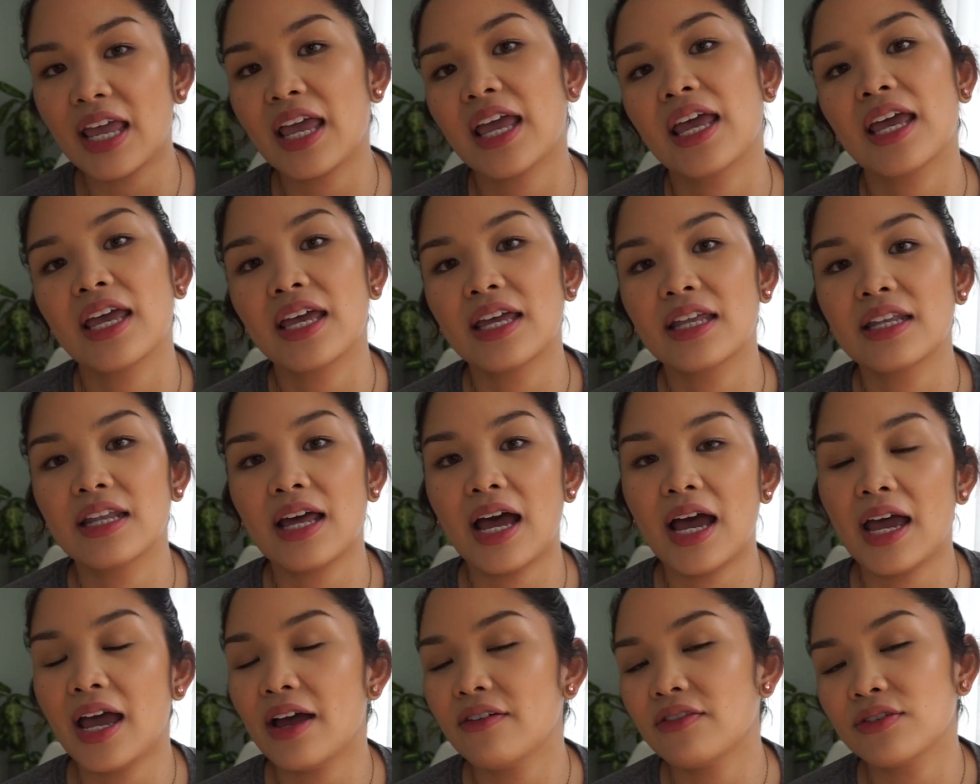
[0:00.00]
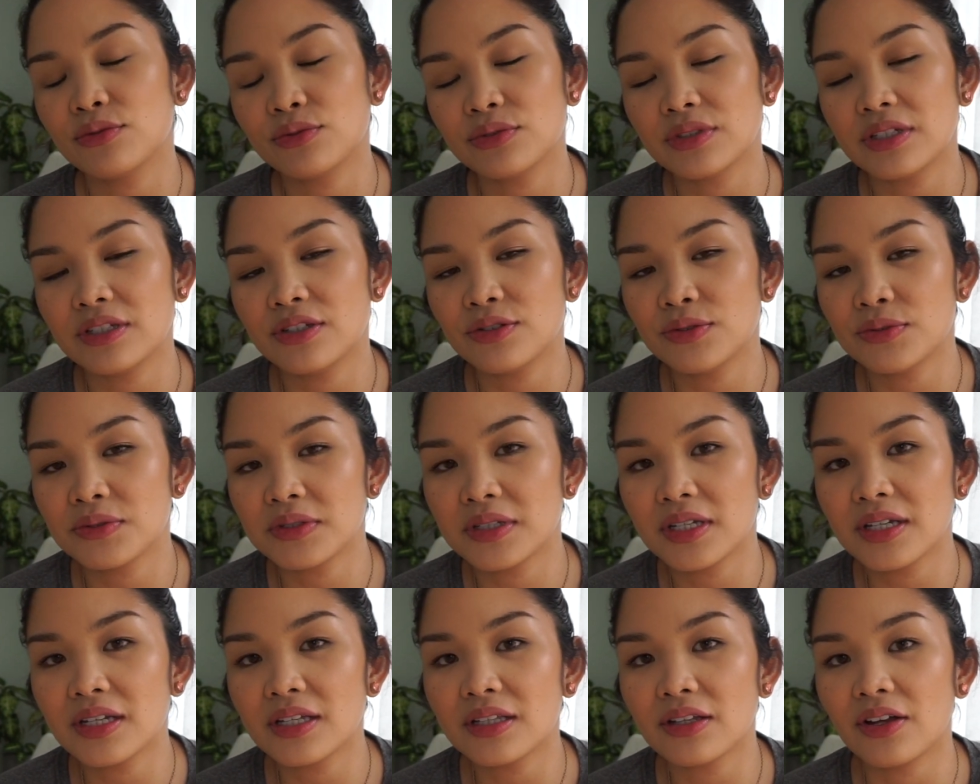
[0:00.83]
and I haven't really used
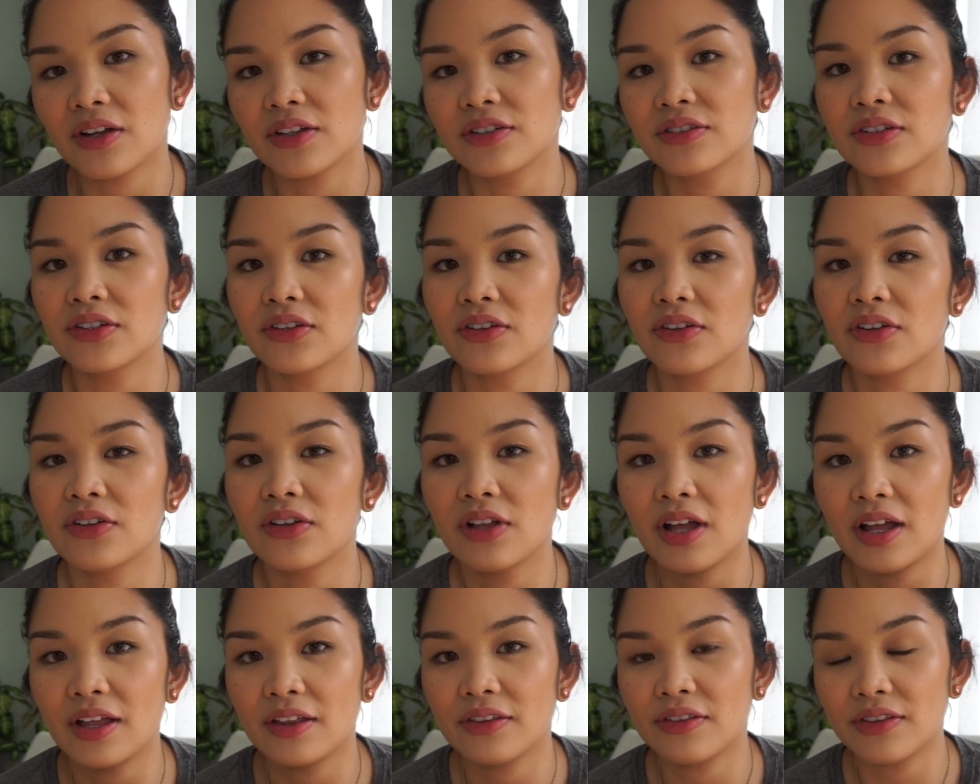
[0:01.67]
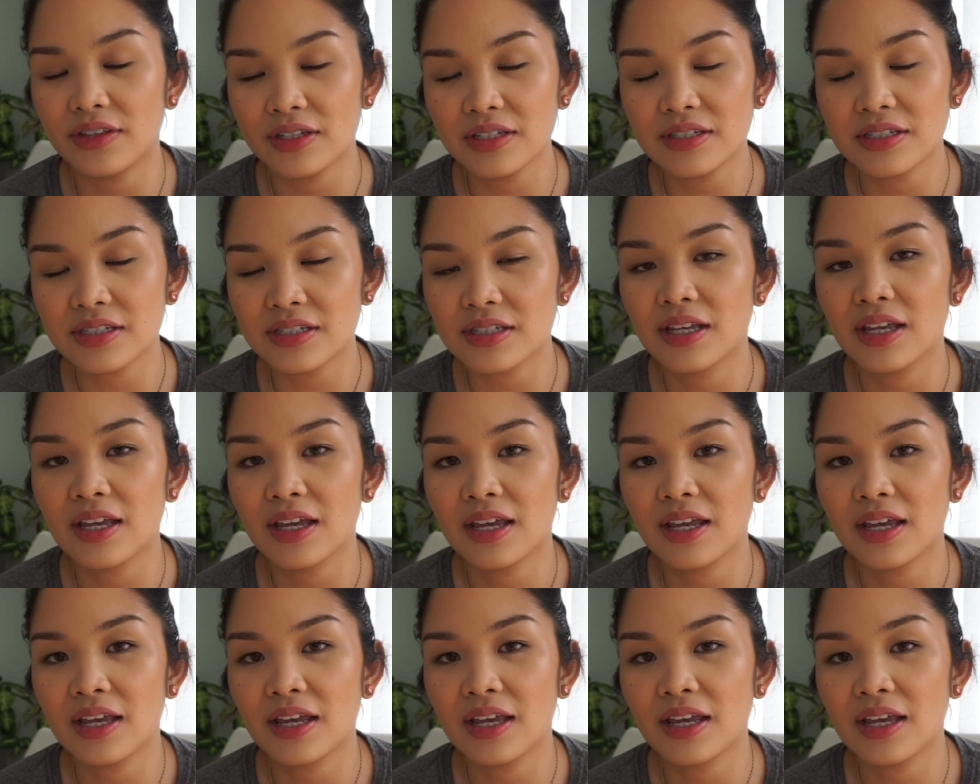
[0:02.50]
it until this